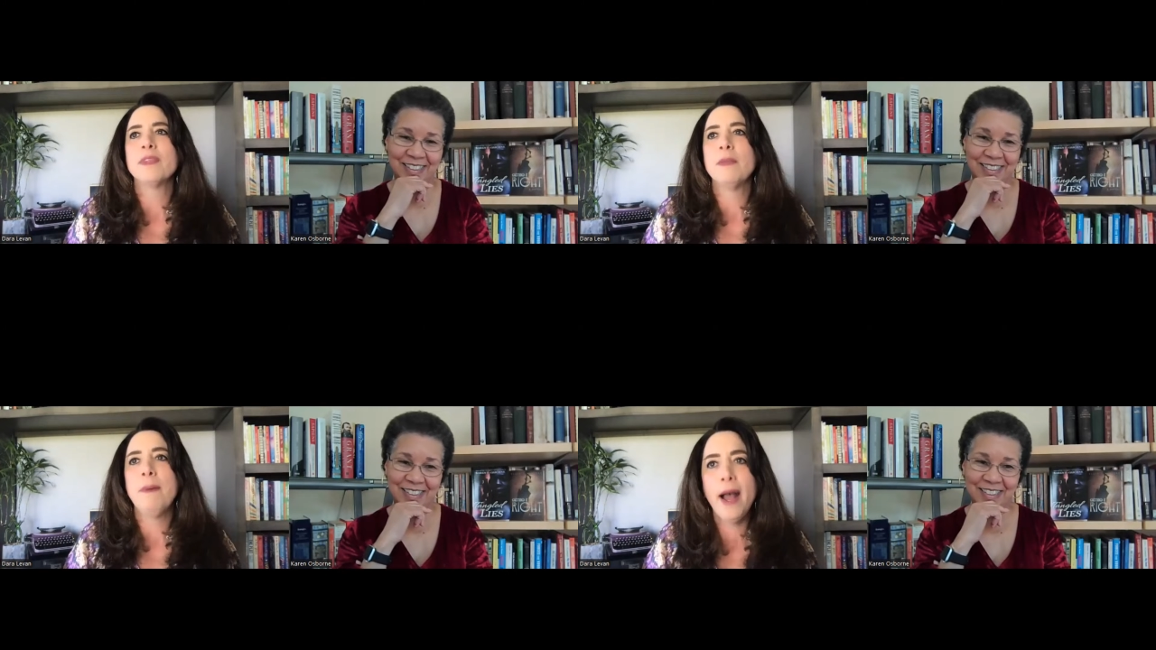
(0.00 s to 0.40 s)

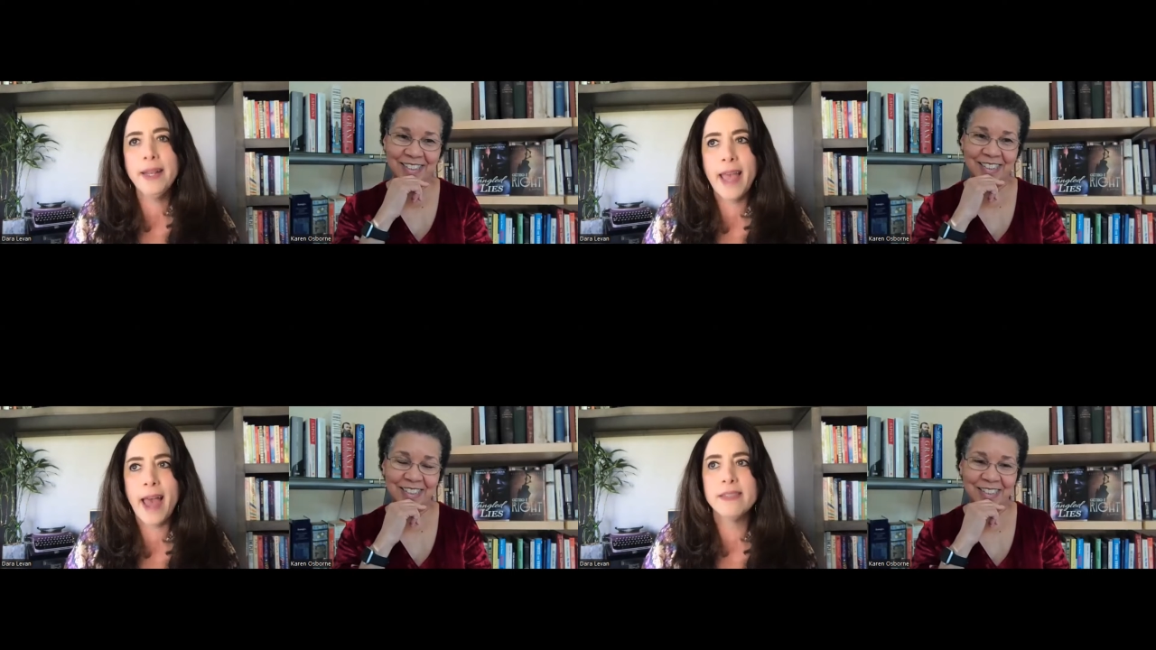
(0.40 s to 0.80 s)
Speaker 1: the
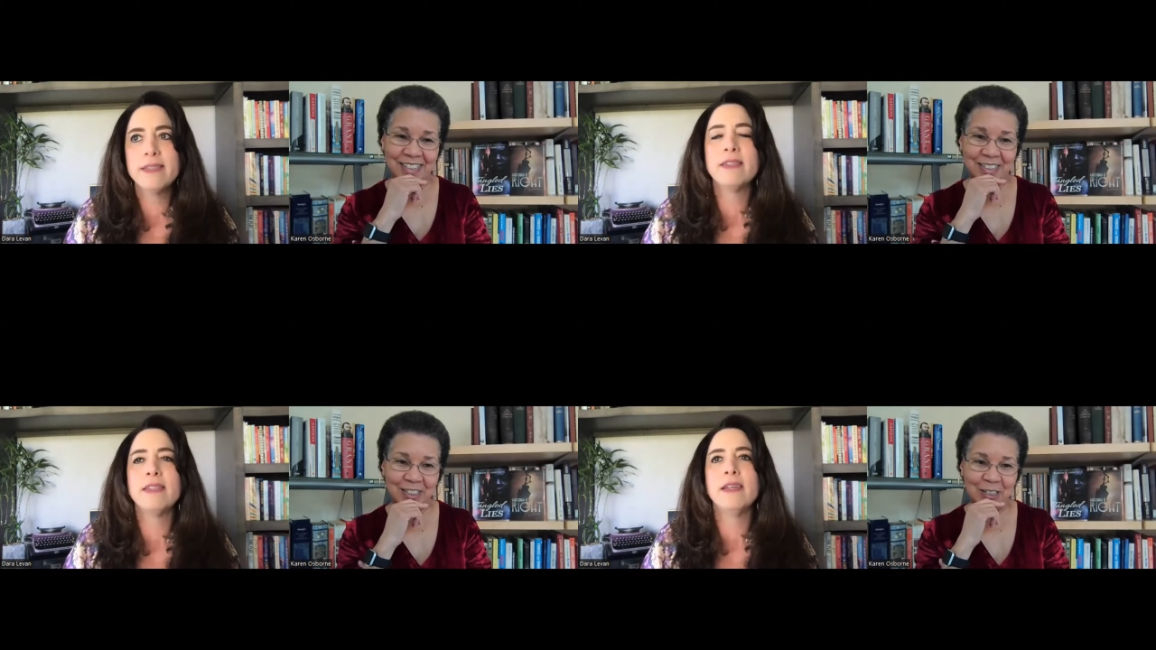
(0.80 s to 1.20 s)

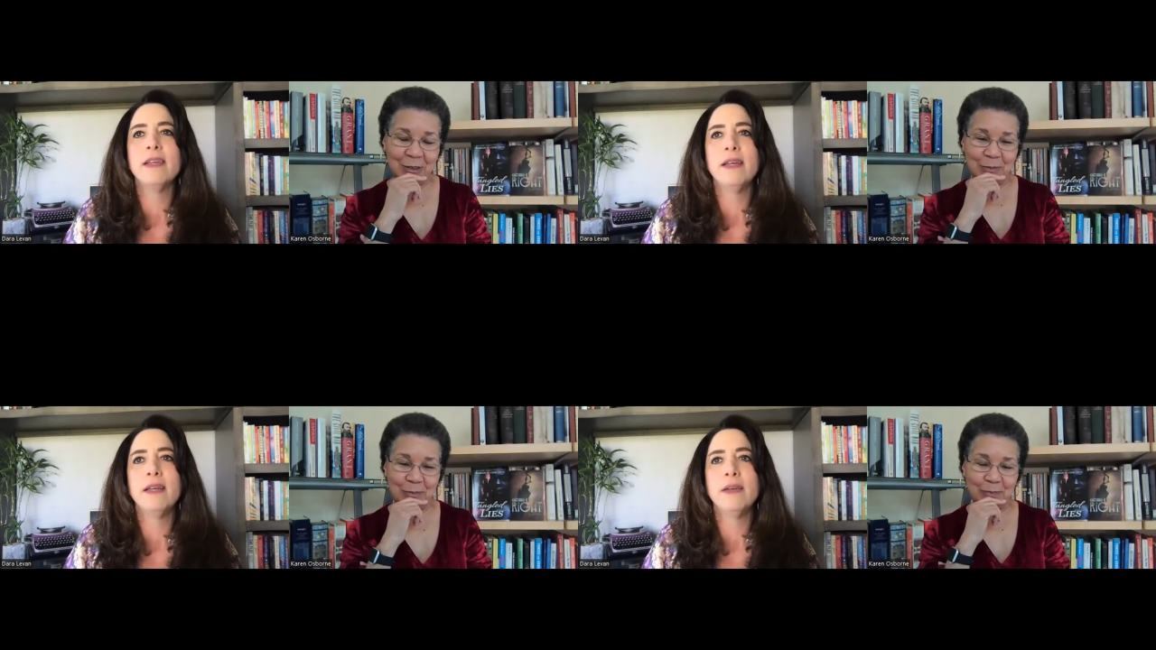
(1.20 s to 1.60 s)
podcast
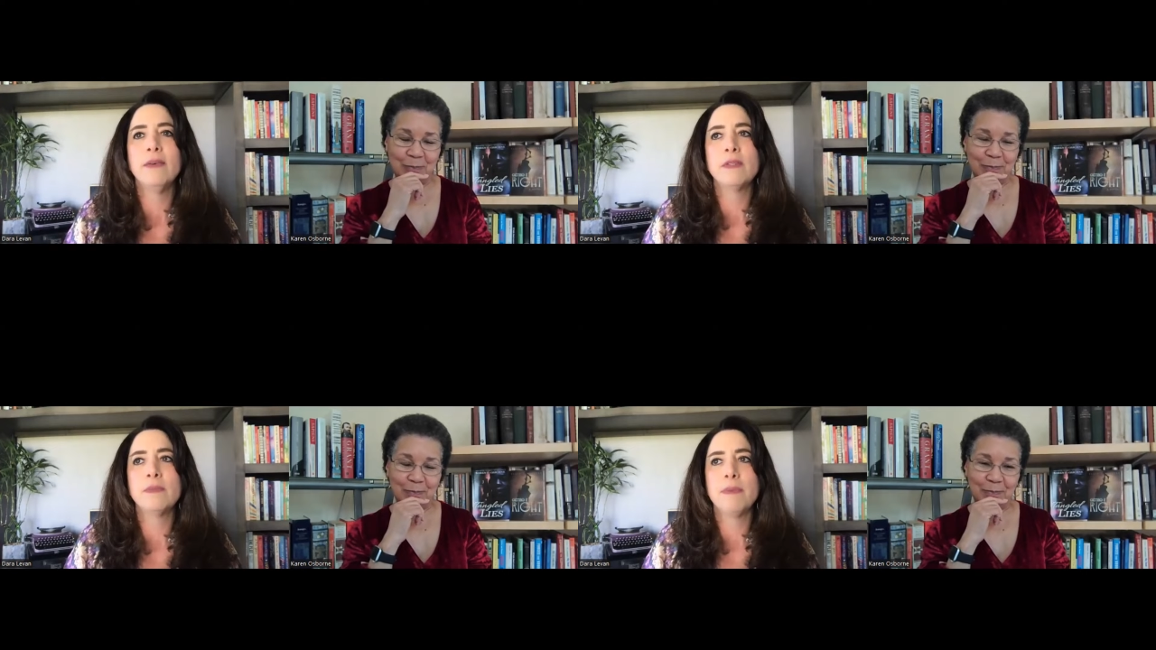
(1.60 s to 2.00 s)

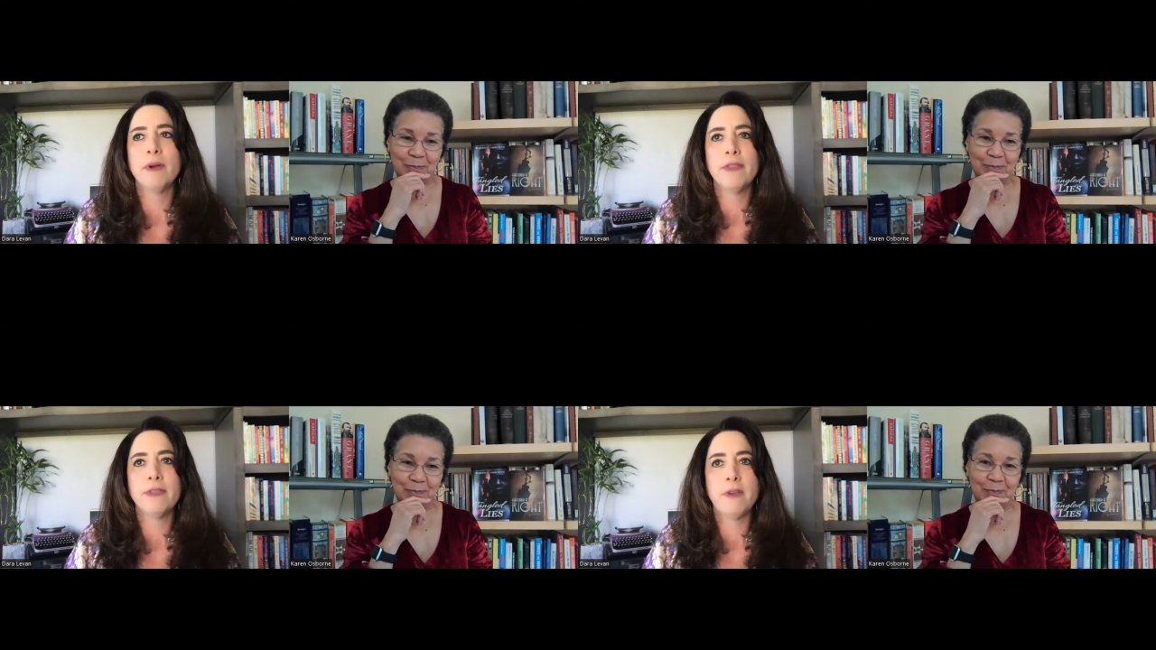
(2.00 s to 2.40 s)
was
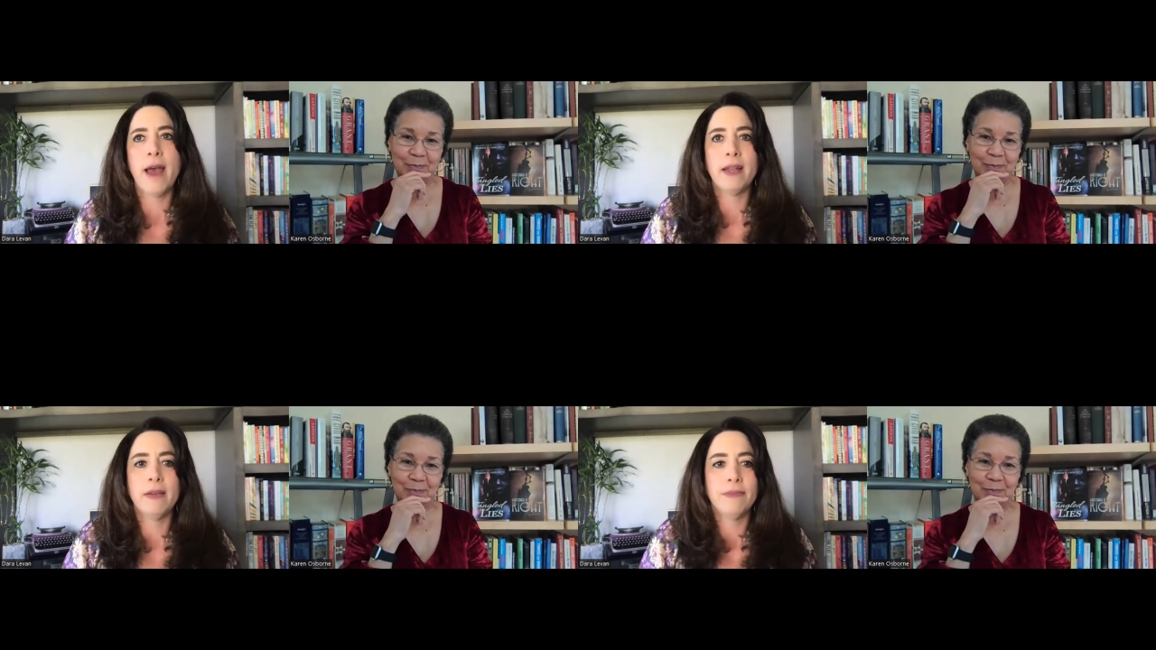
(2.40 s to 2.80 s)
birthed
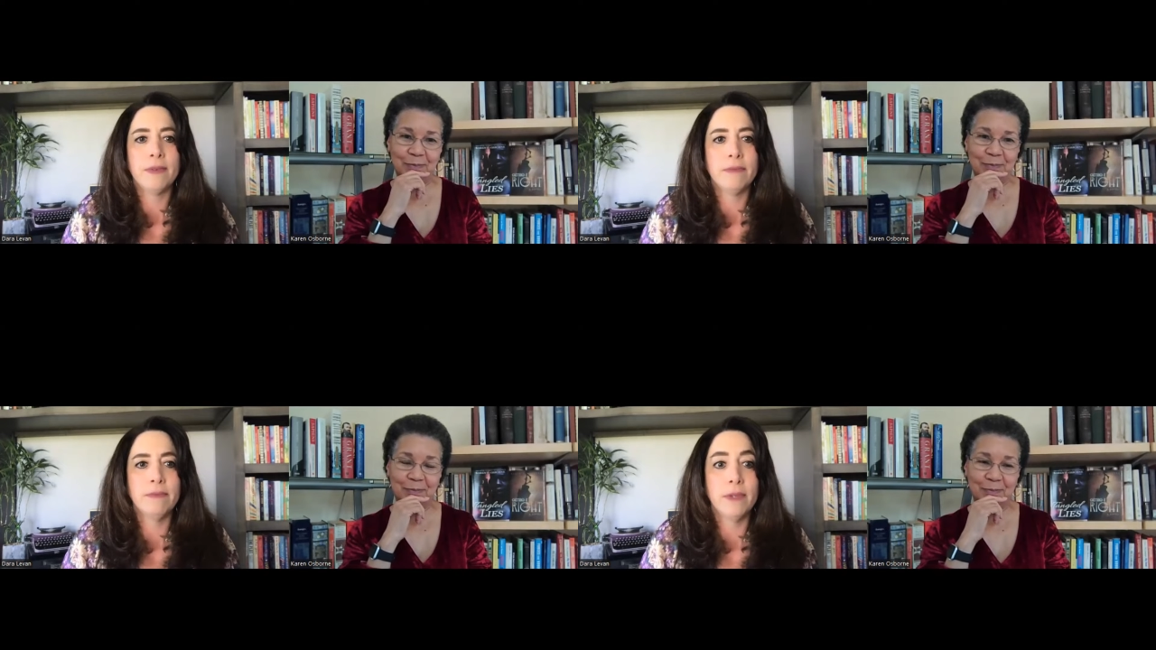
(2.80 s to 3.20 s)
out
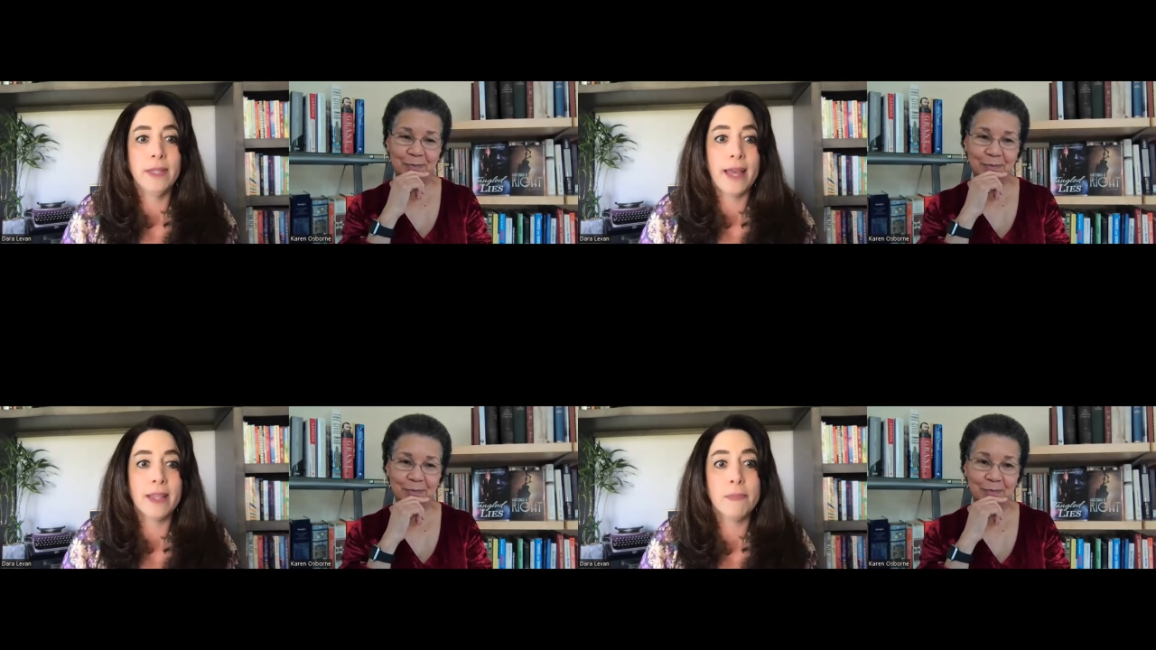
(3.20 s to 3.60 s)
of
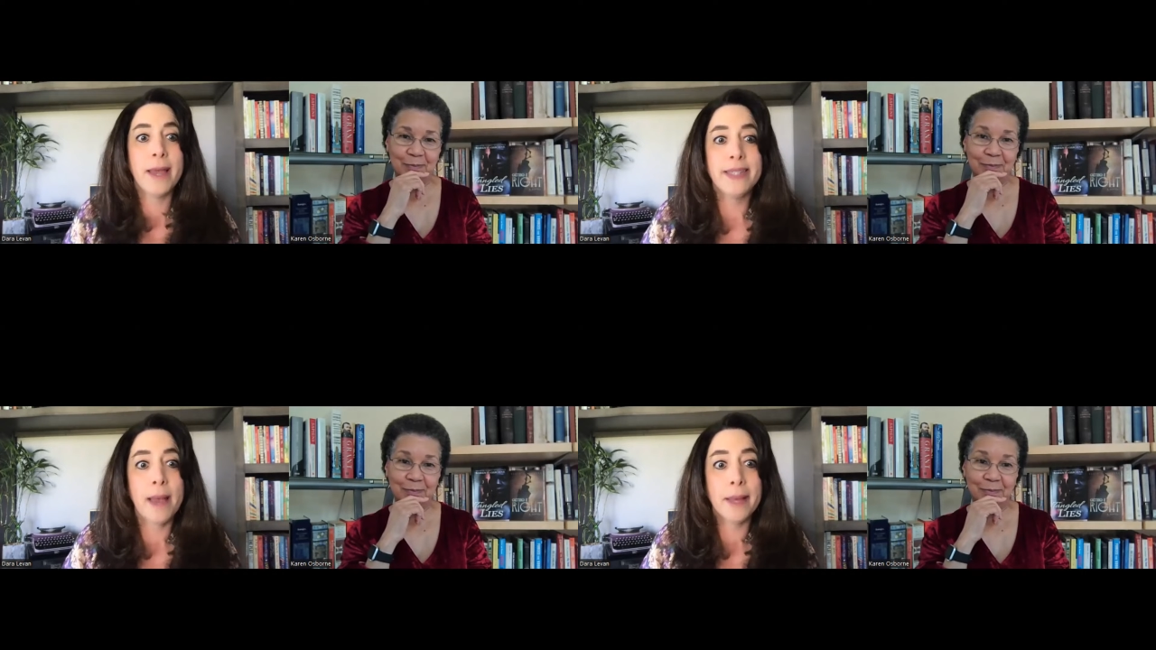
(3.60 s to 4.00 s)
really out of the
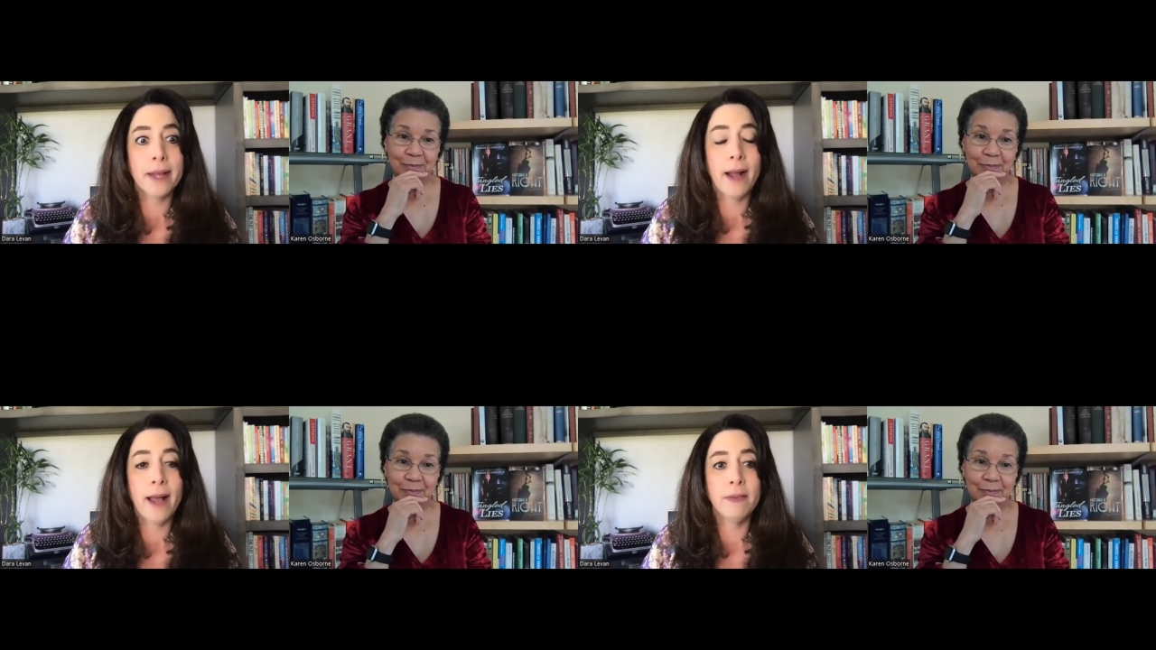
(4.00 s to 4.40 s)
pandemic.